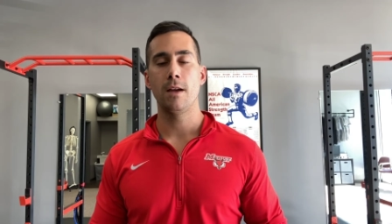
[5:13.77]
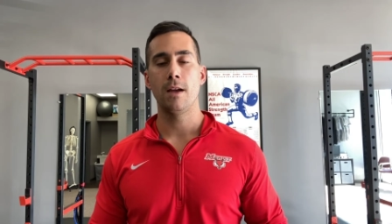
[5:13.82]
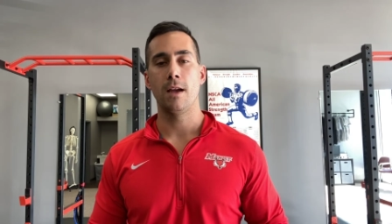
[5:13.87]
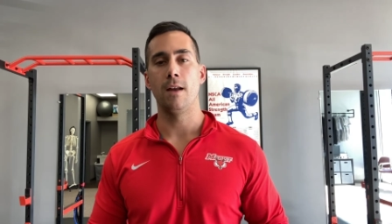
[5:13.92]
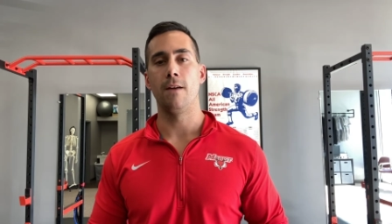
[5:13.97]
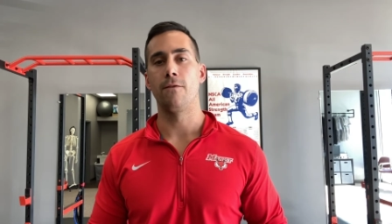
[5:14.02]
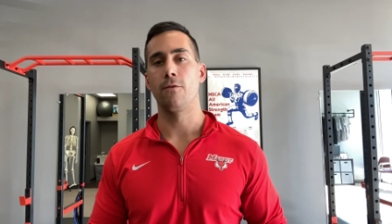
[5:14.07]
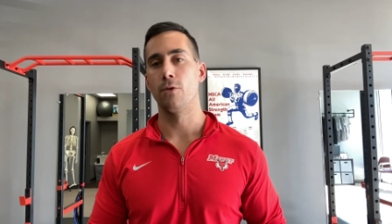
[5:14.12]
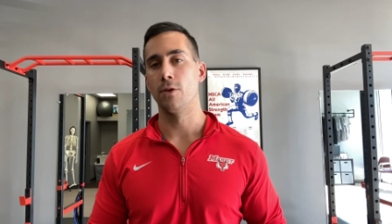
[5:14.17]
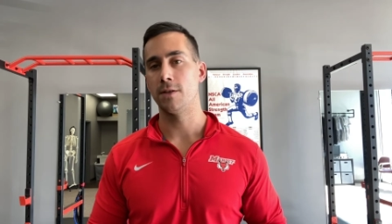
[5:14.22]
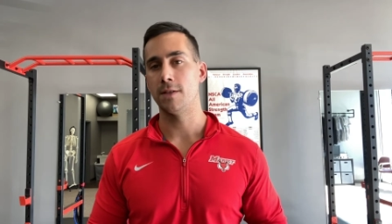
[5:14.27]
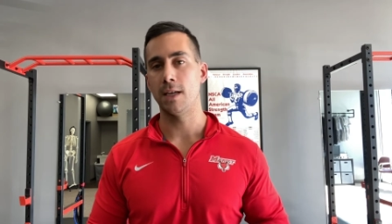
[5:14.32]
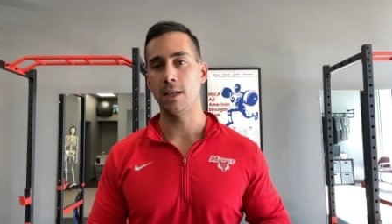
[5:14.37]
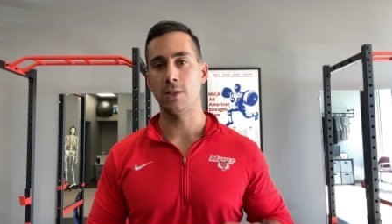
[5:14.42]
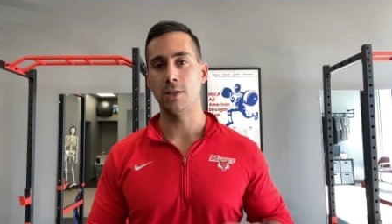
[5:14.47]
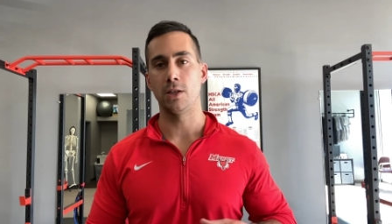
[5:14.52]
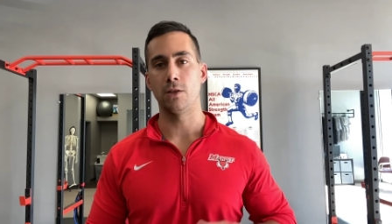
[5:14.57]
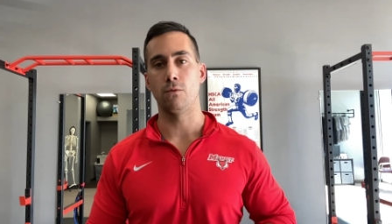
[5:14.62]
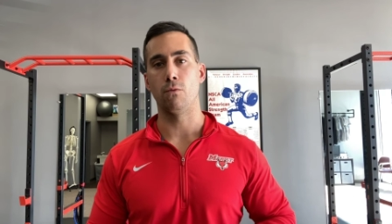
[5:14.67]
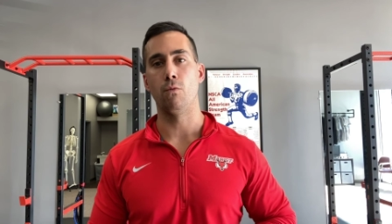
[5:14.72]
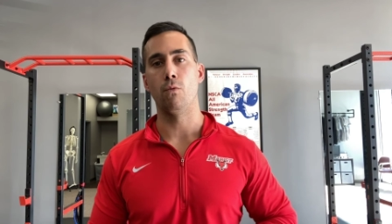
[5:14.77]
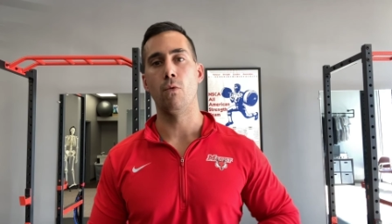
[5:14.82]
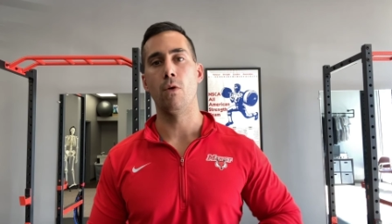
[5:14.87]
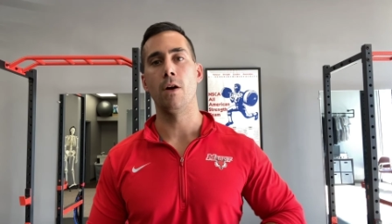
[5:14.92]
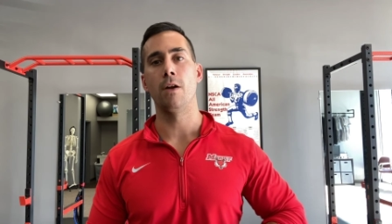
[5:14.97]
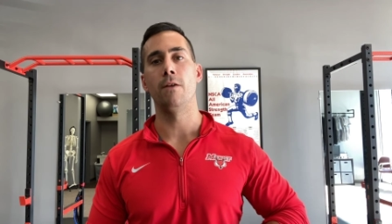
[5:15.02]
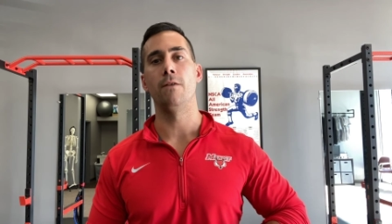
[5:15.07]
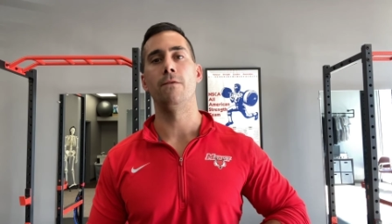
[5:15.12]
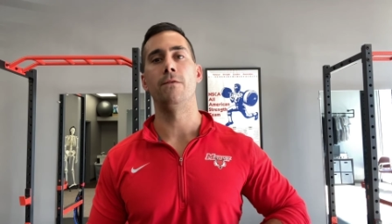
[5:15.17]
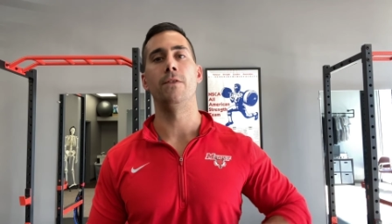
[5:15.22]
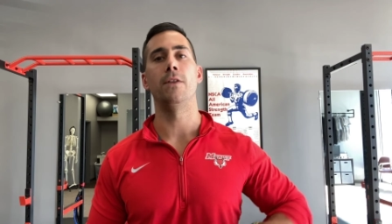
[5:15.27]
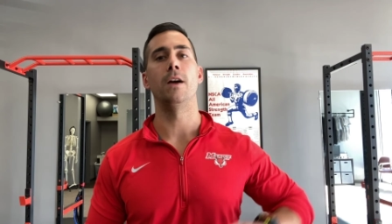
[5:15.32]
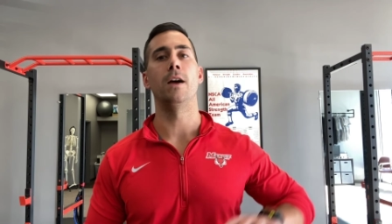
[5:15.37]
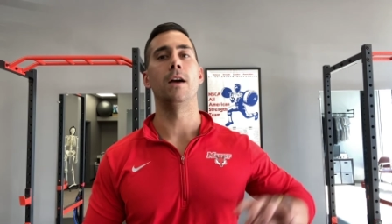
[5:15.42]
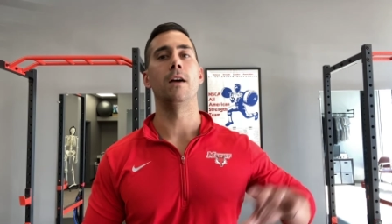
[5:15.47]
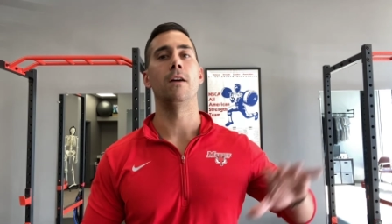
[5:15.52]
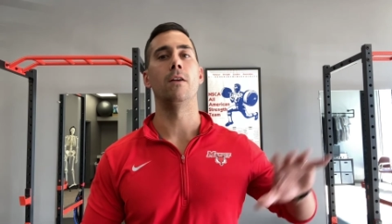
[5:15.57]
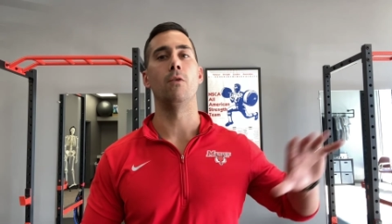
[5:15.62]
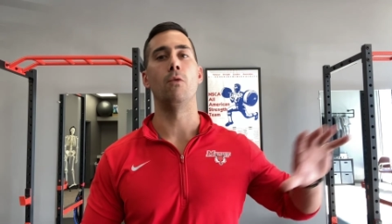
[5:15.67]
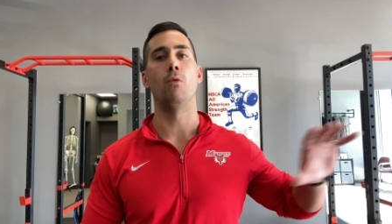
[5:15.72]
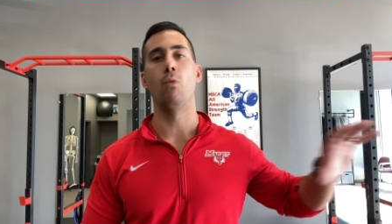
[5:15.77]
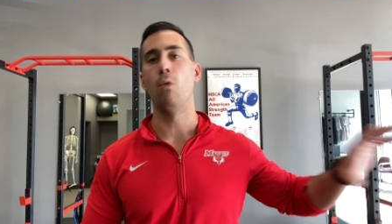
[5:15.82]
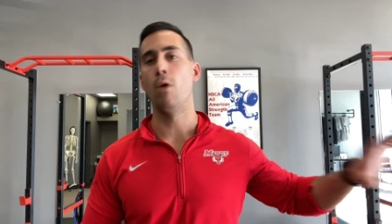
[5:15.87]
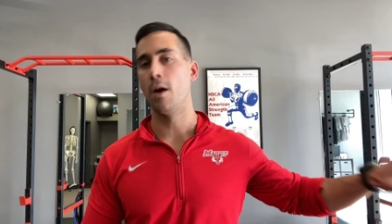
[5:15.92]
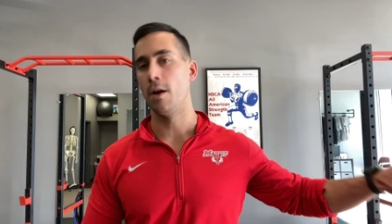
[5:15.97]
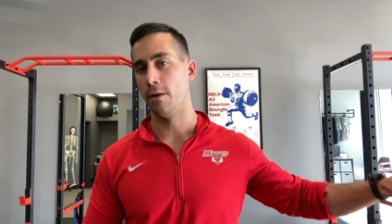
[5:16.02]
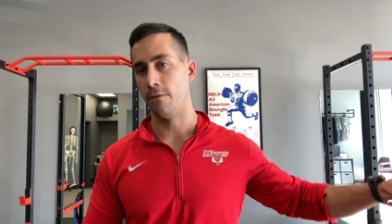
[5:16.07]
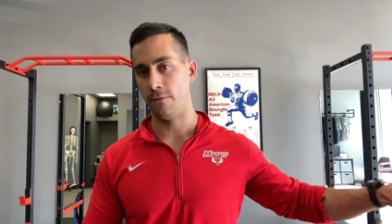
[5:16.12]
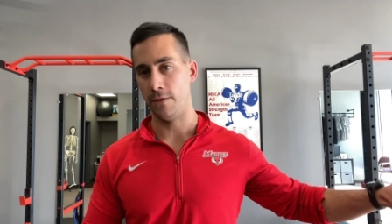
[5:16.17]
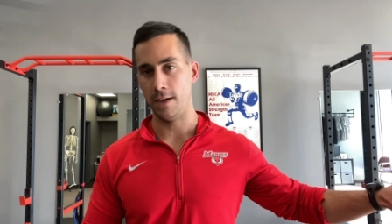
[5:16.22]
And of course, that's just one of the one of